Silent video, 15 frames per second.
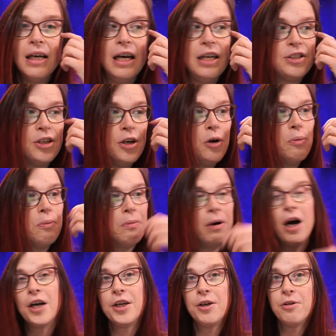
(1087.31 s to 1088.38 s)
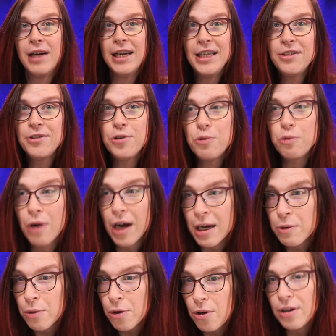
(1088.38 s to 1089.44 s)
So are you ready to rock
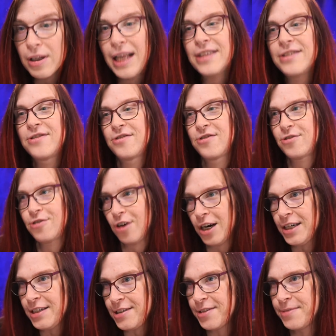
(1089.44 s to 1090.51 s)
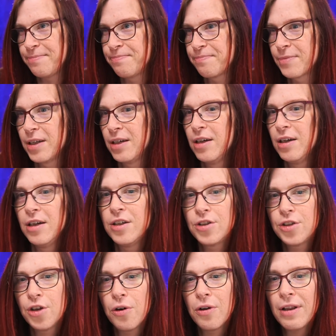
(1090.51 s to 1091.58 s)
and roll? Let's start.
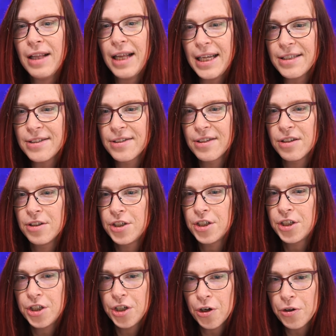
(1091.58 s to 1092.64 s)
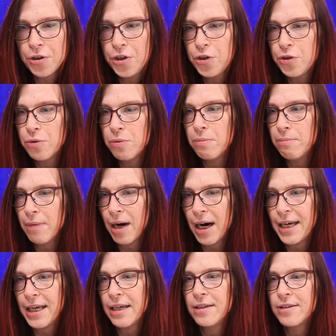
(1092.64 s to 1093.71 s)
So let's show you
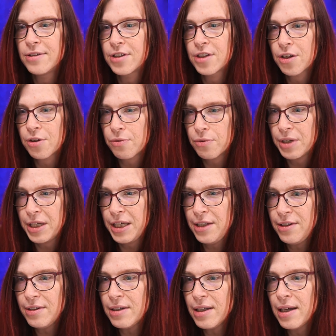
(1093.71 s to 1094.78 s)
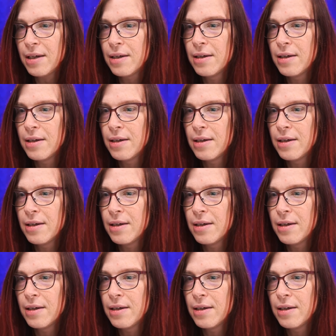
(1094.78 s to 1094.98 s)
my screen.